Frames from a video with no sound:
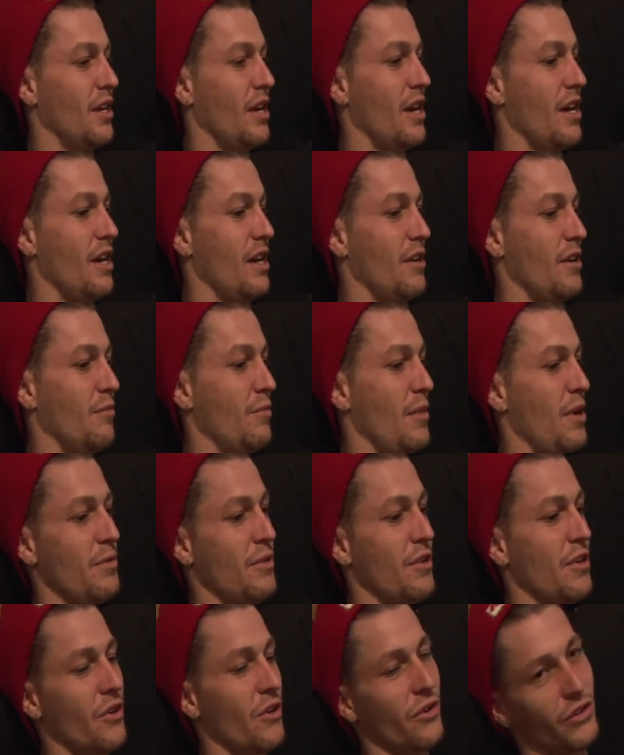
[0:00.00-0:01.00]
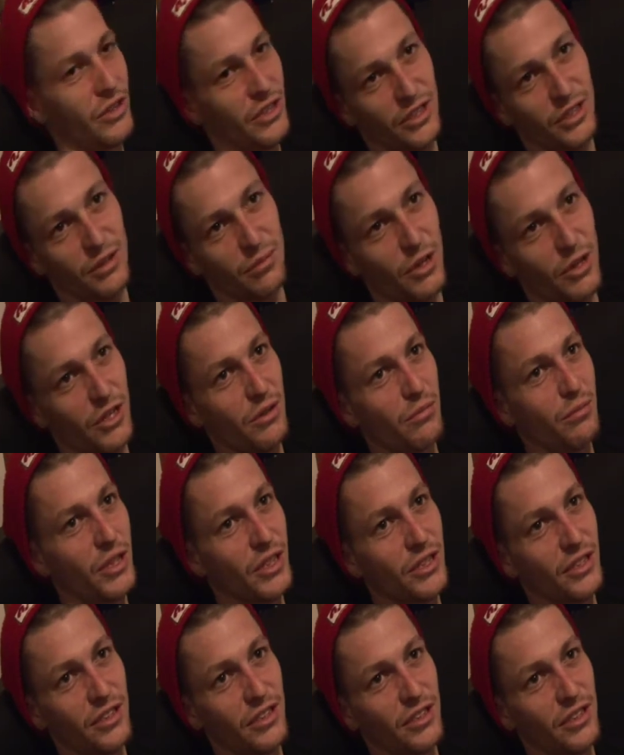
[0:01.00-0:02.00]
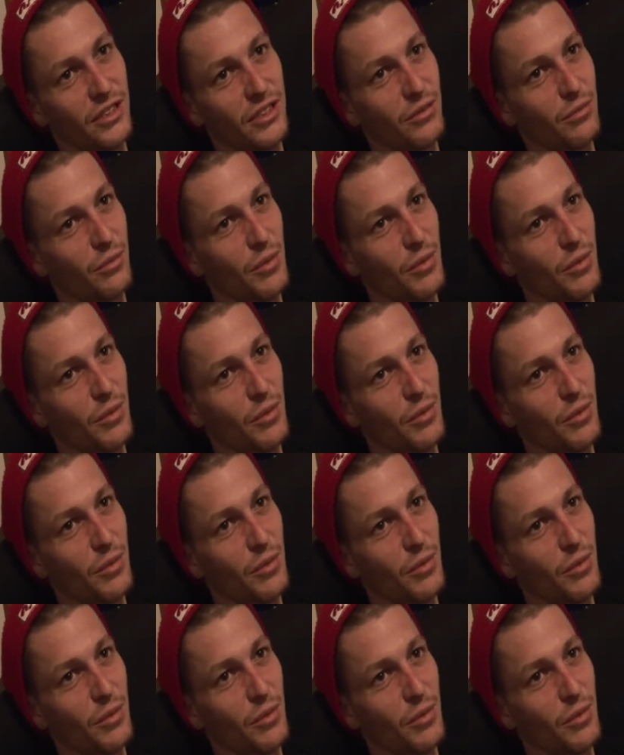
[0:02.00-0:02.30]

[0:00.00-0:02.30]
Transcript: And maybe owning some other businesses,